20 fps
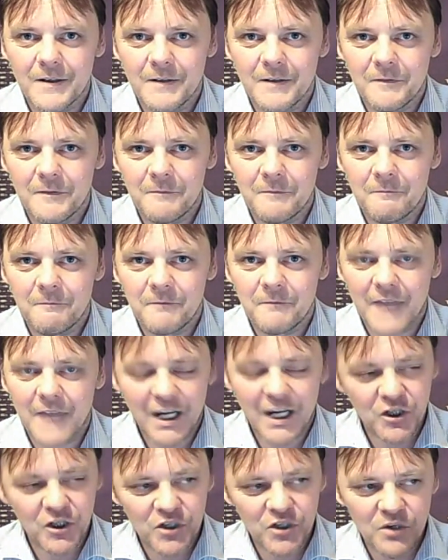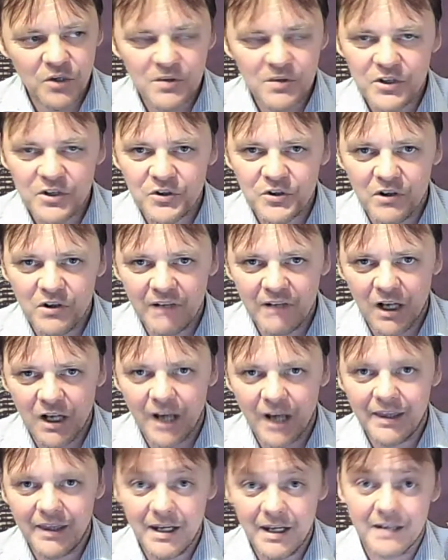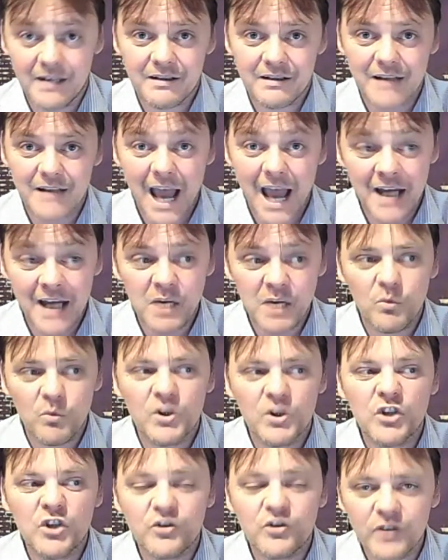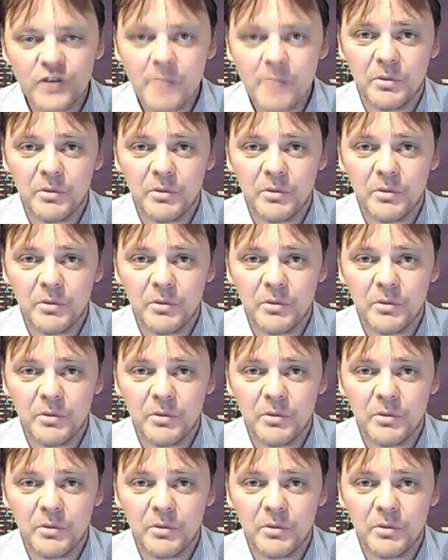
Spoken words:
They could use a story like this and it would cripple